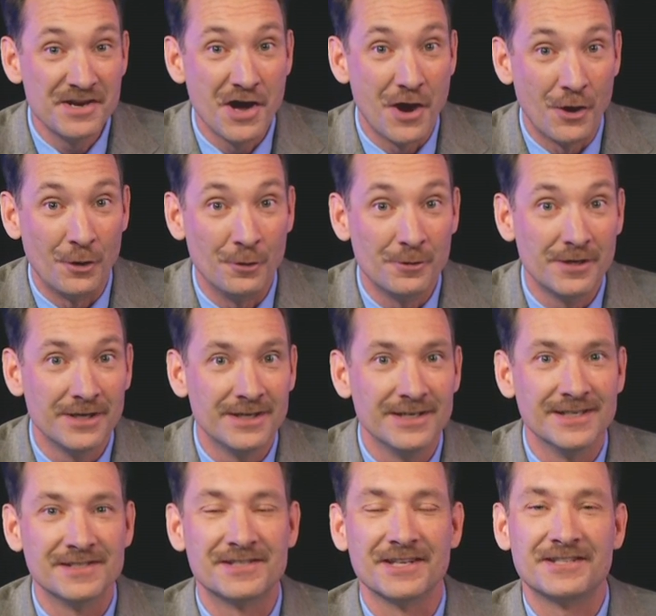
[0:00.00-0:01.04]
know,
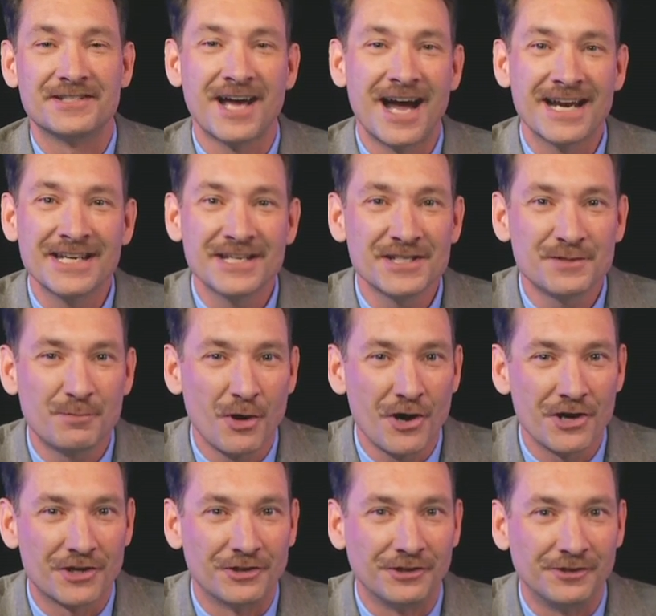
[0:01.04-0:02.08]
is the tiniest
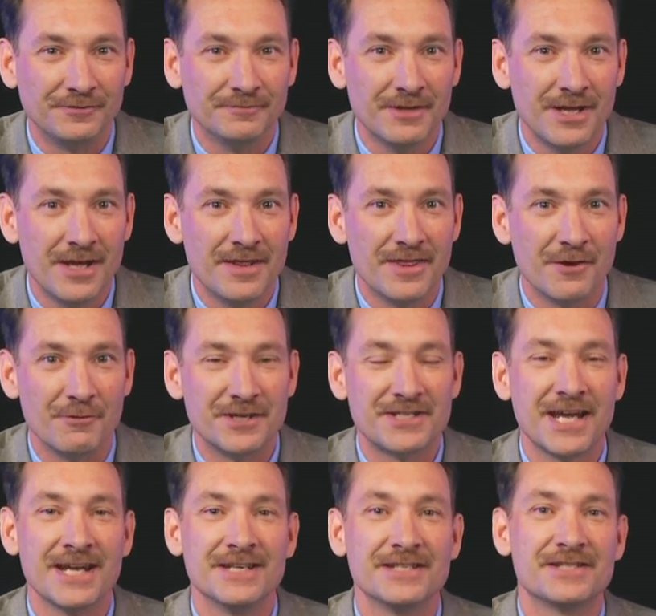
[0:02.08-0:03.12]
particle that
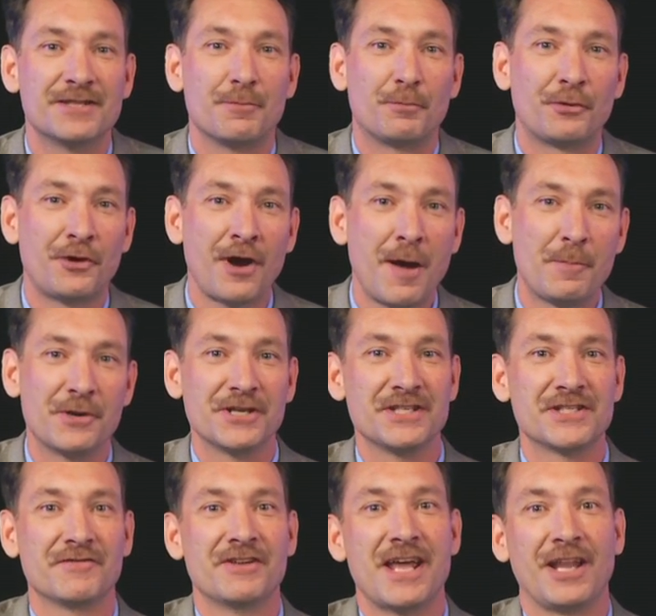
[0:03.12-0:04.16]
retains the
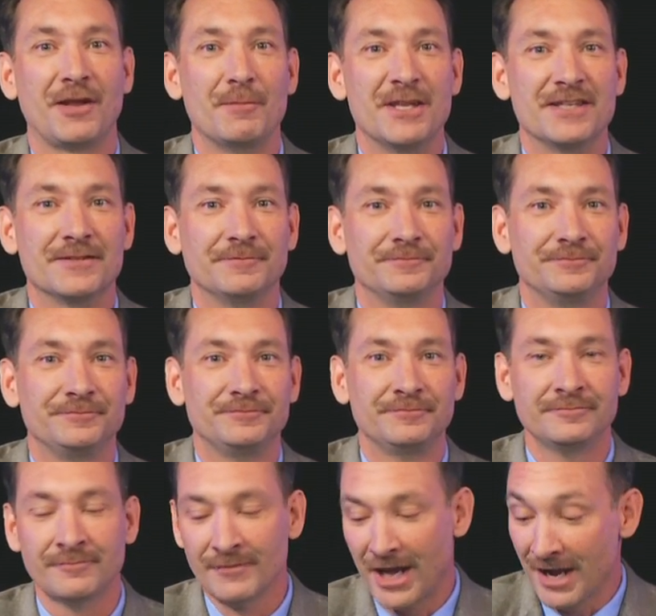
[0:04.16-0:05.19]
properties of an element.
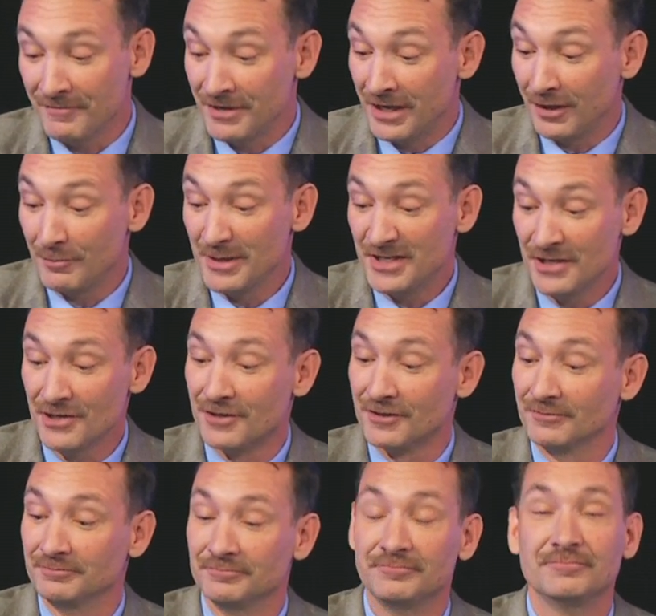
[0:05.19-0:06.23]
I have an element
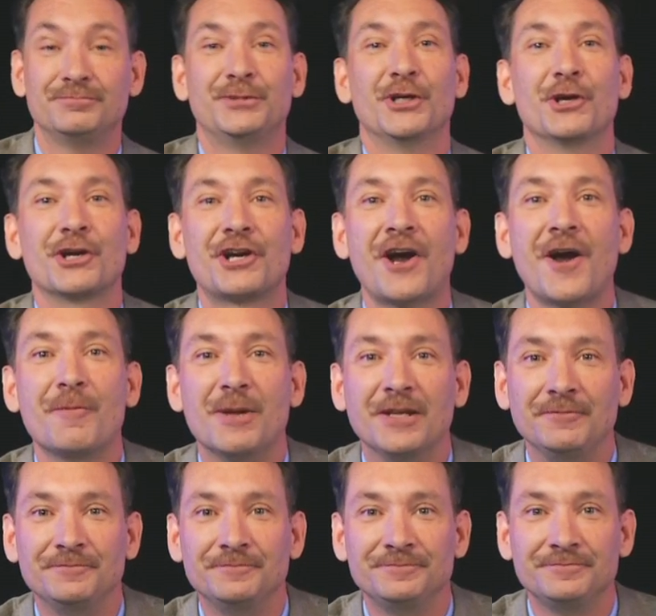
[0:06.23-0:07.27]
here, pure
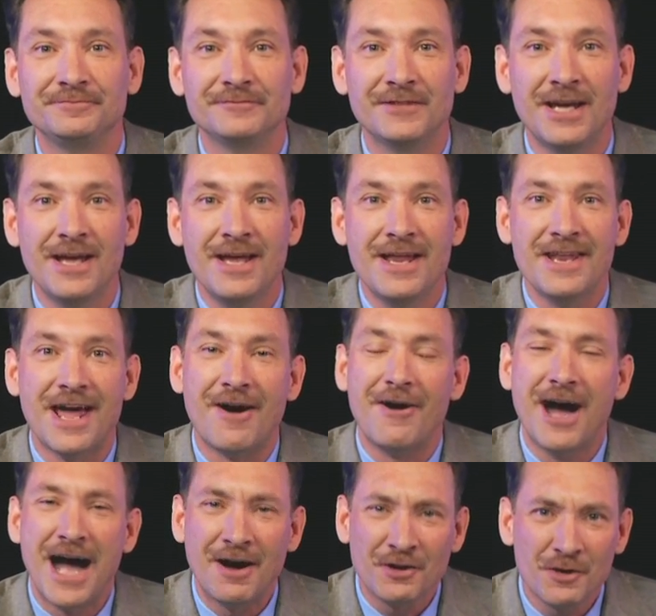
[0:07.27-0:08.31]
carbon.
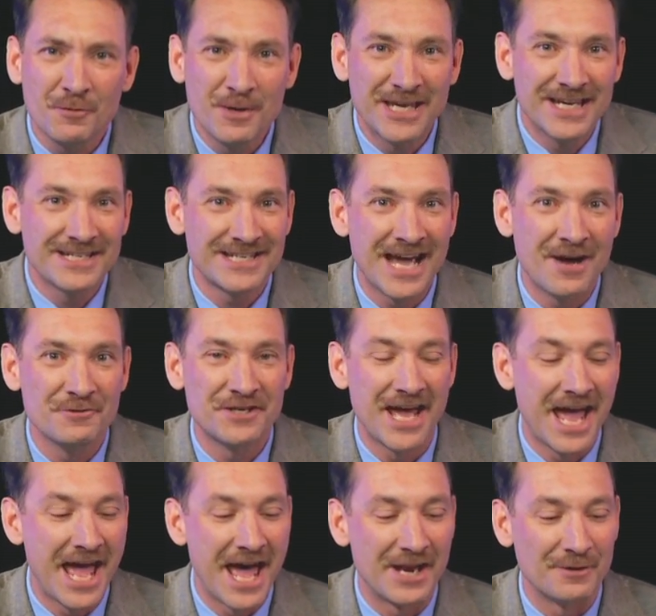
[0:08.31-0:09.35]
Now how can we get down
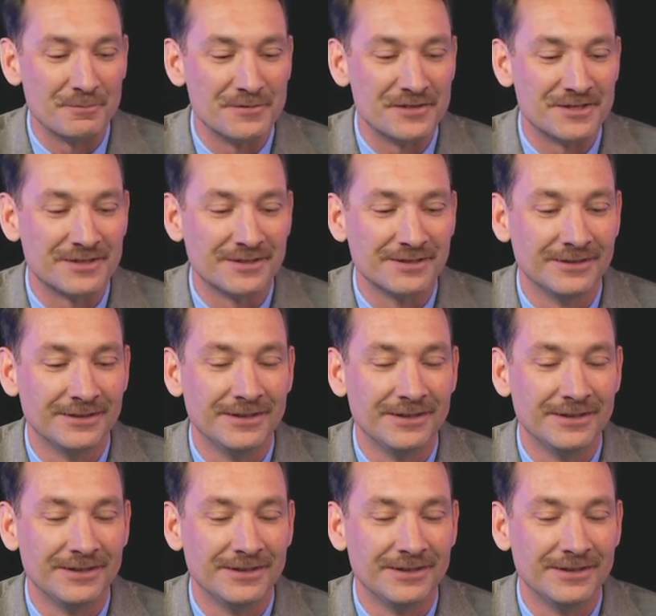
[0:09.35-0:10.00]
to atoms?